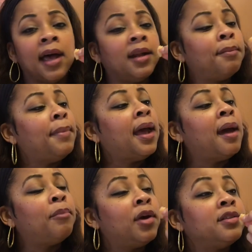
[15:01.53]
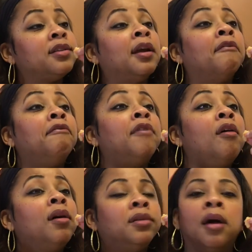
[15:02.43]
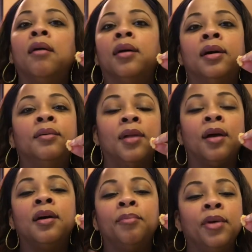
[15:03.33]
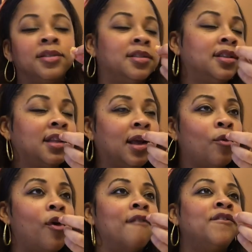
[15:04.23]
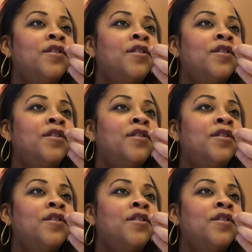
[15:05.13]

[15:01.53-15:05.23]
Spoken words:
down the bad president. A good president that they want.